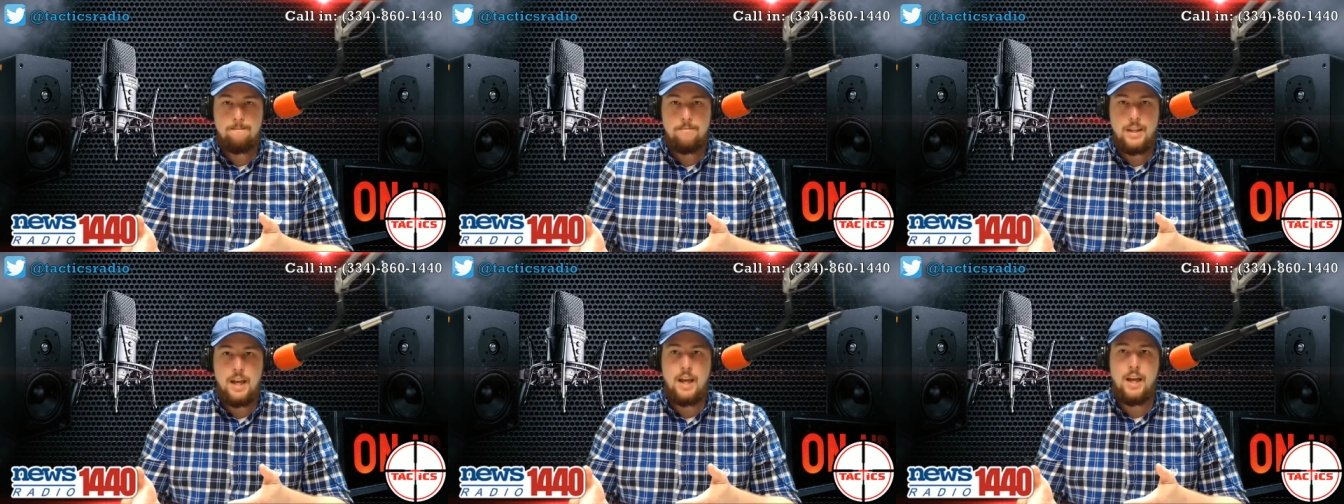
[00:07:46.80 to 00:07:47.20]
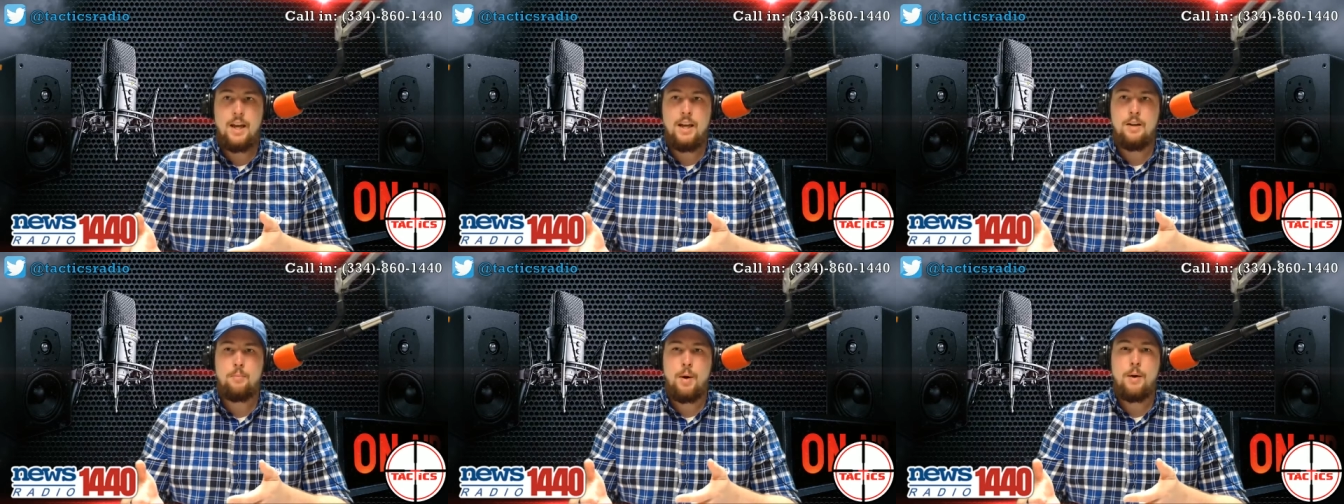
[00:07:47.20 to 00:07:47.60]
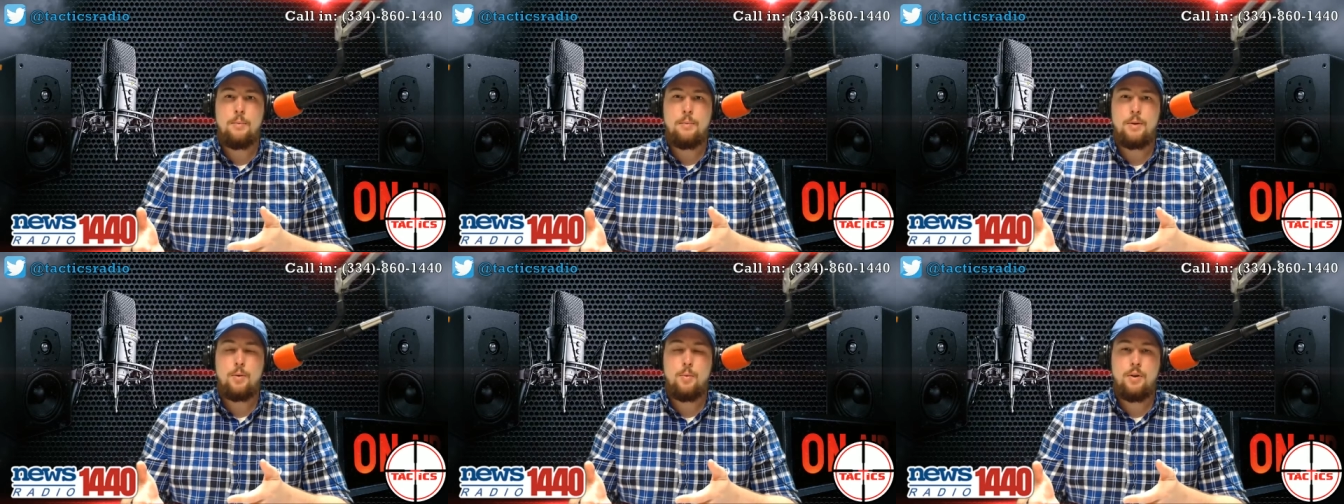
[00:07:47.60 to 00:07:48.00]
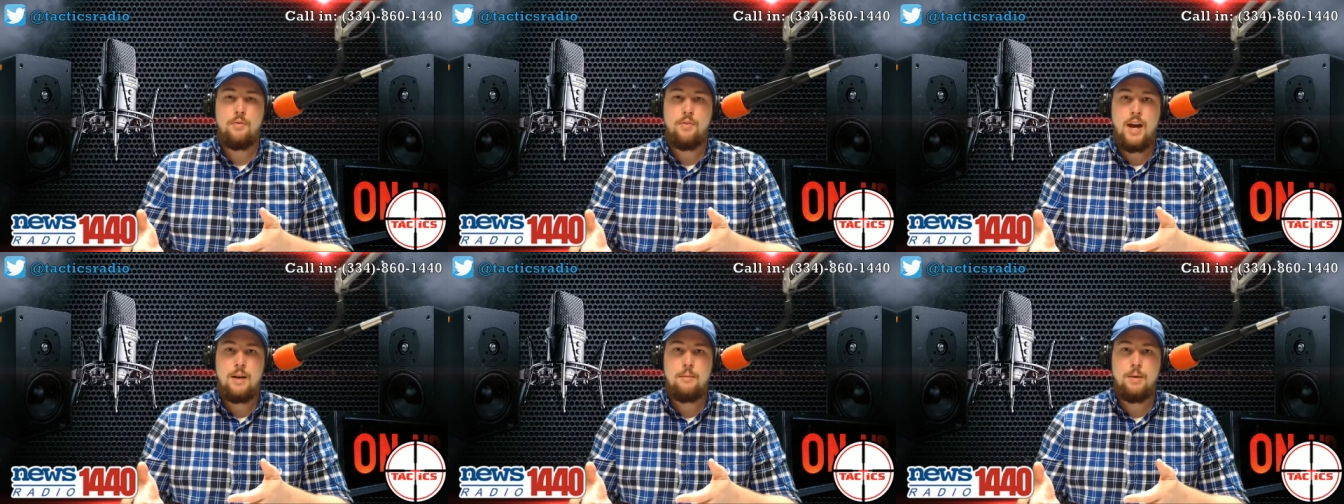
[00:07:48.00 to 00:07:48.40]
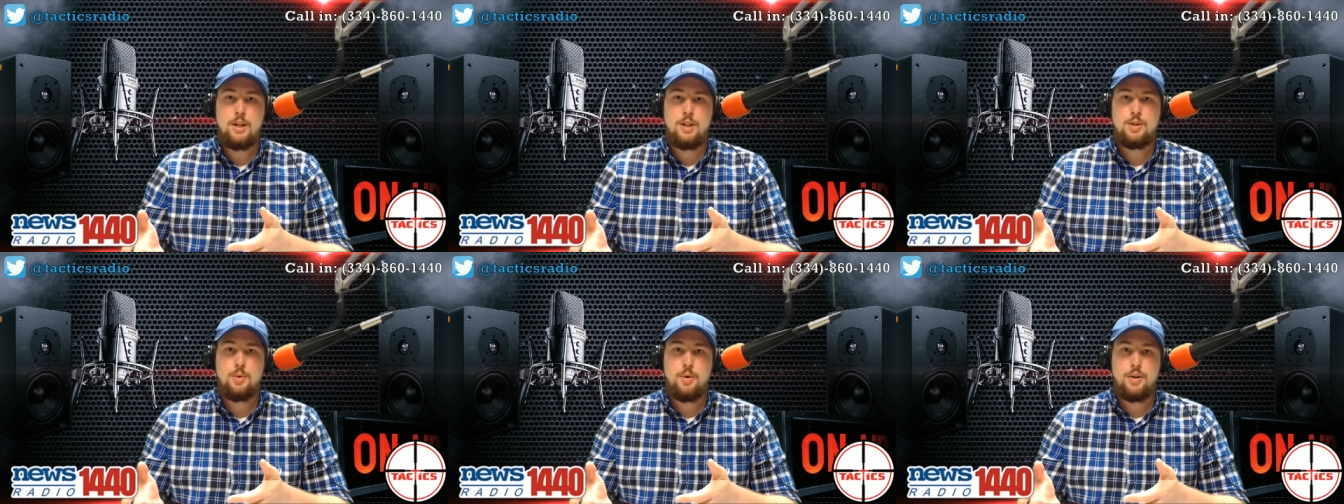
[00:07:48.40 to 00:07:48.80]
And probably would have had much
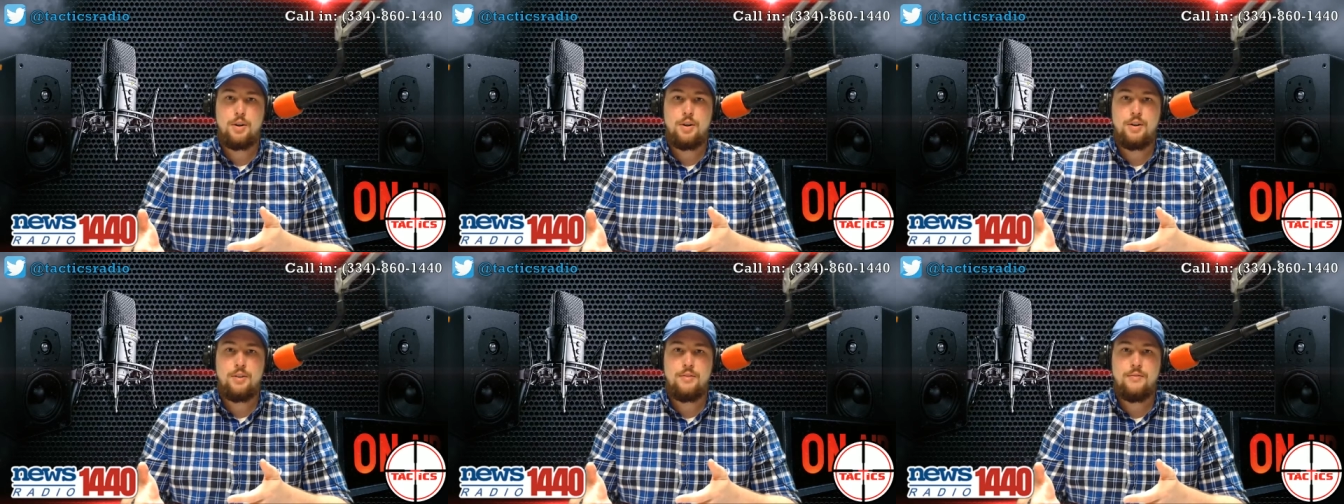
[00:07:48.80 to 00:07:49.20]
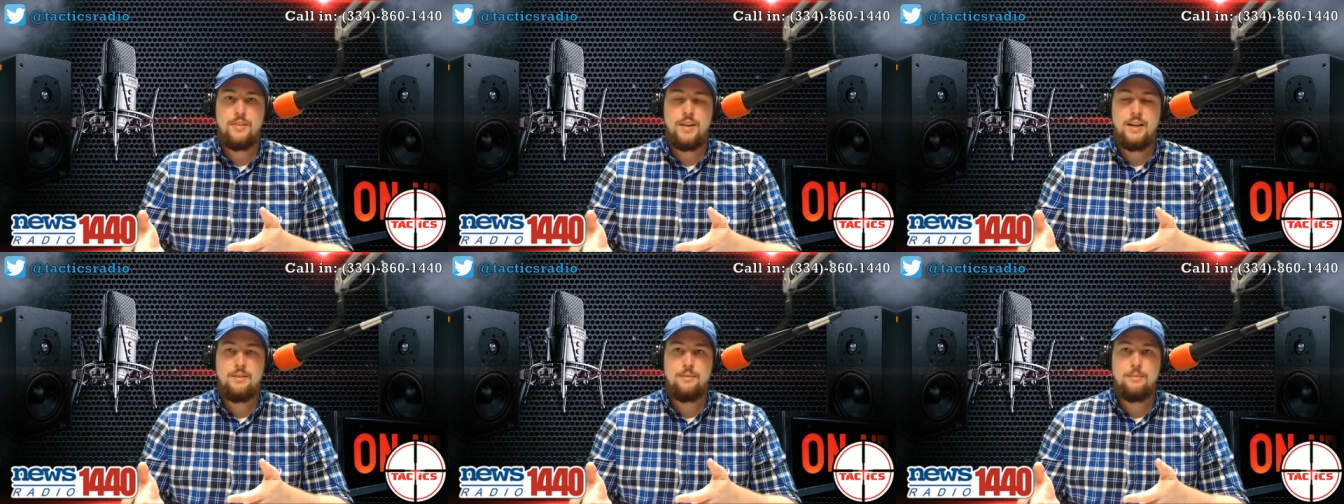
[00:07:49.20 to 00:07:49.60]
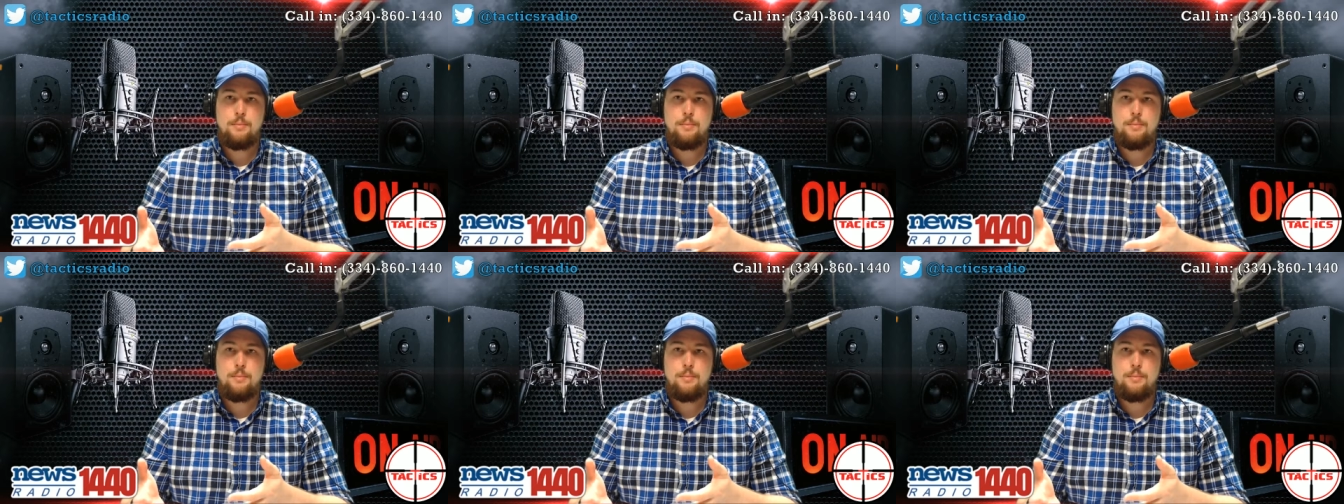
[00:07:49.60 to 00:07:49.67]
shorter, uh,